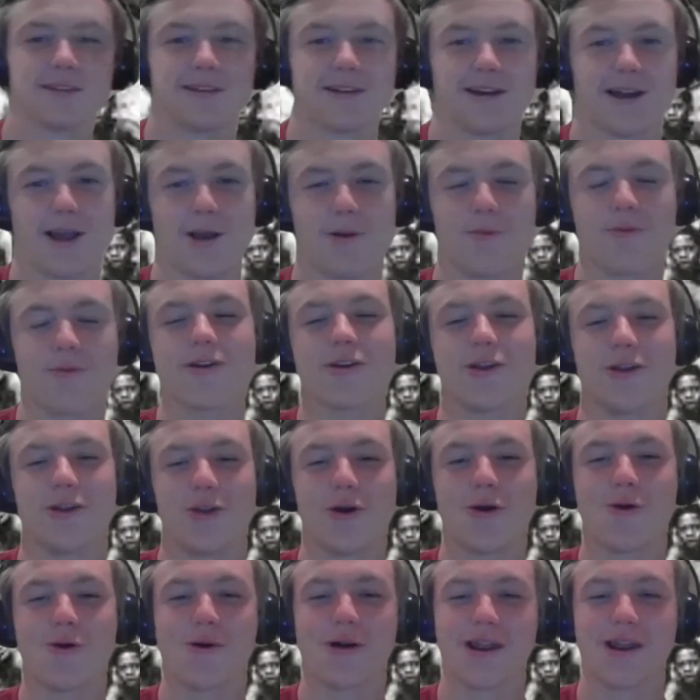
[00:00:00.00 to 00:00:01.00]
I want to
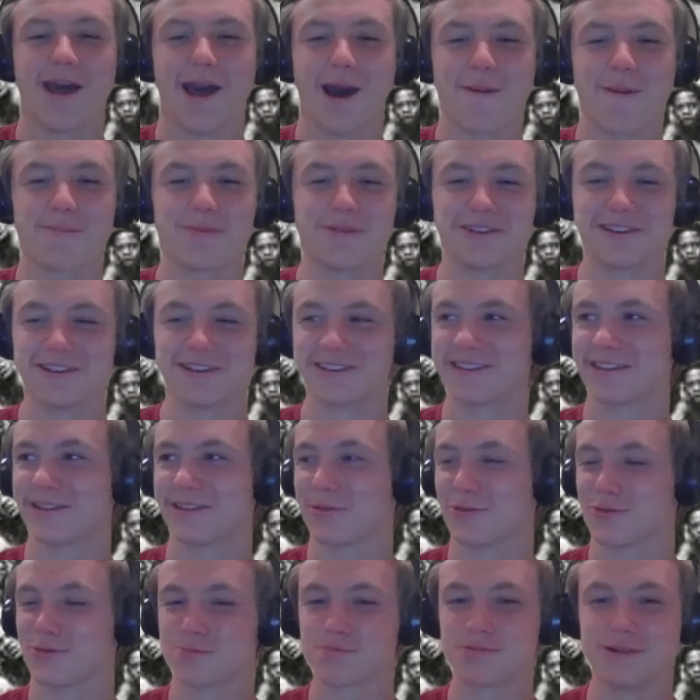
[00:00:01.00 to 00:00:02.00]
know what happened to
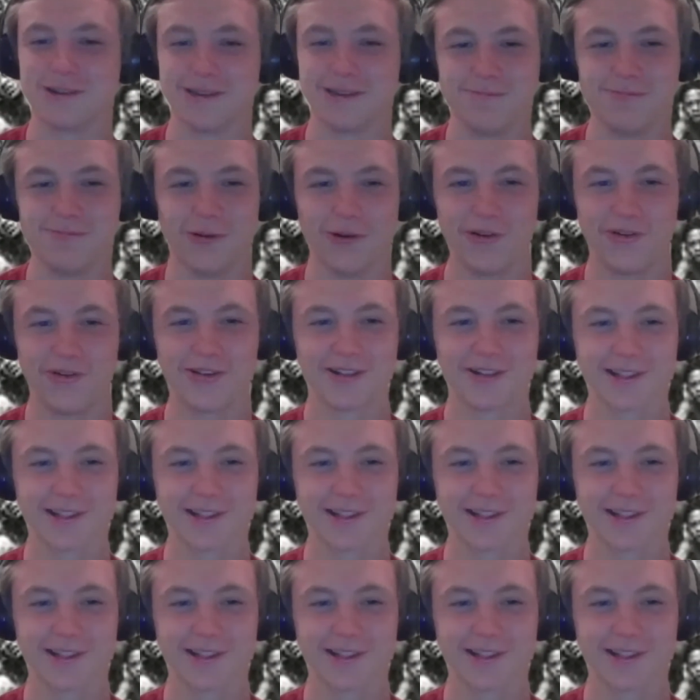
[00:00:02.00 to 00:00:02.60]
those people.